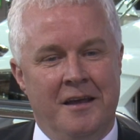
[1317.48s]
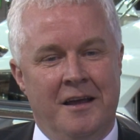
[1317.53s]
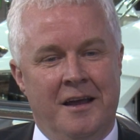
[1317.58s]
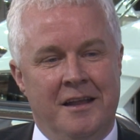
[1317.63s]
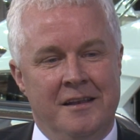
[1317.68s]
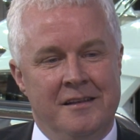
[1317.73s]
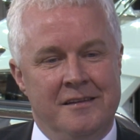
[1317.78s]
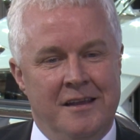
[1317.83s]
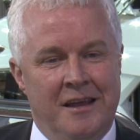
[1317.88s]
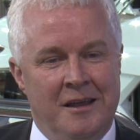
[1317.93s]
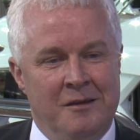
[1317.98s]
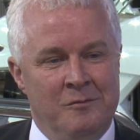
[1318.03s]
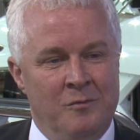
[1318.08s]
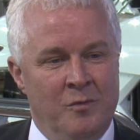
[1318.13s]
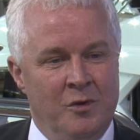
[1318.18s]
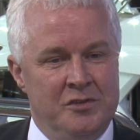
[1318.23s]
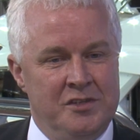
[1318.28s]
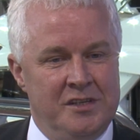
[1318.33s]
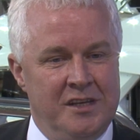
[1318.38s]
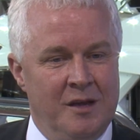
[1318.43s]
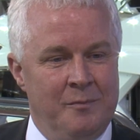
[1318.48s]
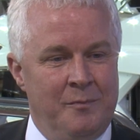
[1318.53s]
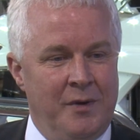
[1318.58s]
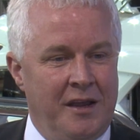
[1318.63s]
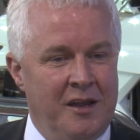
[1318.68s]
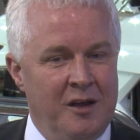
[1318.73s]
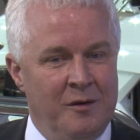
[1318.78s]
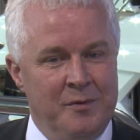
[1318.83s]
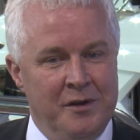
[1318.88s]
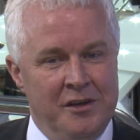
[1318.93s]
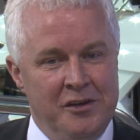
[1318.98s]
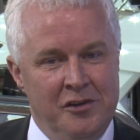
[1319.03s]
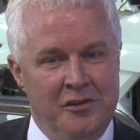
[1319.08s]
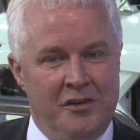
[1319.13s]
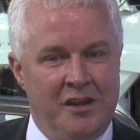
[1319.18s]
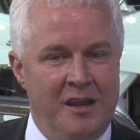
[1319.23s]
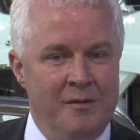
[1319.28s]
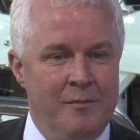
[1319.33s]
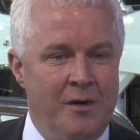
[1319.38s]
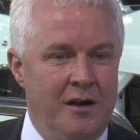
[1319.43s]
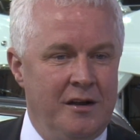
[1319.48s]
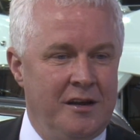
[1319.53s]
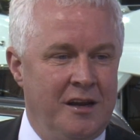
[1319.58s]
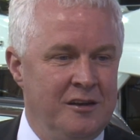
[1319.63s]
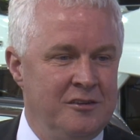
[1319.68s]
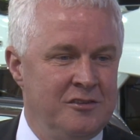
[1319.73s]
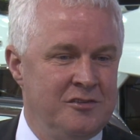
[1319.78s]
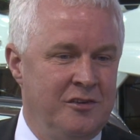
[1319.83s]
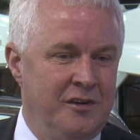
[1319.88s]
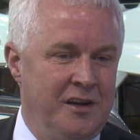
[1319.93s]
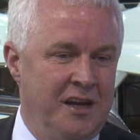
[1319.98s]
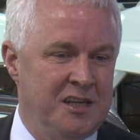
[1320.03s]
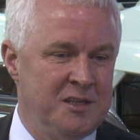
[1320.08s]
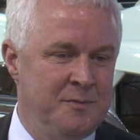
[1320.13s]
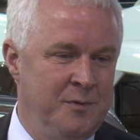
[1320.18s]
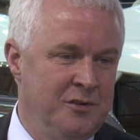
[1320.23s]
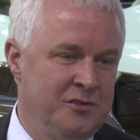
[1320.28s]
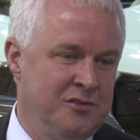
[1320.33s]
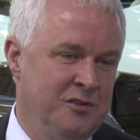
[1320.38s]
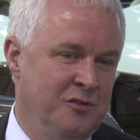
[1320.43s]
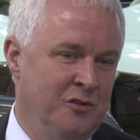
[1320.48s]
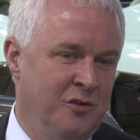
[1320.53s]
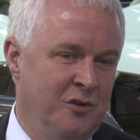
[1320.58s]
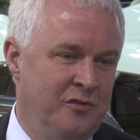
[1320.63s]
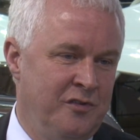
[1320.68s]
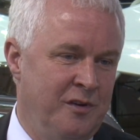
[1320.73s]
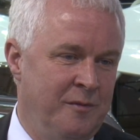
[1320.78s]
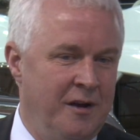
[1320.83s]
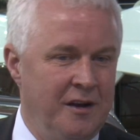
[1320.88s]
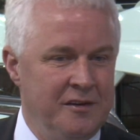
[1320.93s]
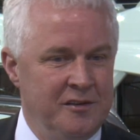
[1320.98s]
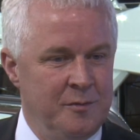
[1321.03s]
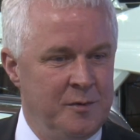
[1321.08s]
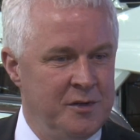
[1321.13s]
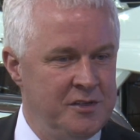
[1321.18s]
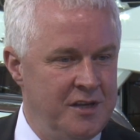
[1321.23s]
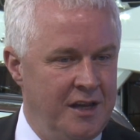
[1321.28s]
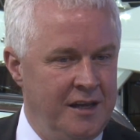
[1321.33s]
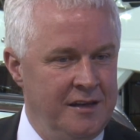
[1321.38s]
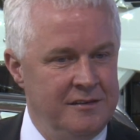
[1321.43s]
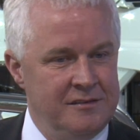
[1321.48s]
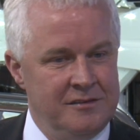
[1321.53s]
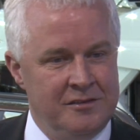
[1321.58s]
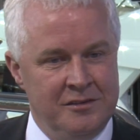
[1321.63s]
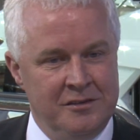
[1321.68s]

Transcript: And we'll see a pickup in the UK market, so our exports will go from 100%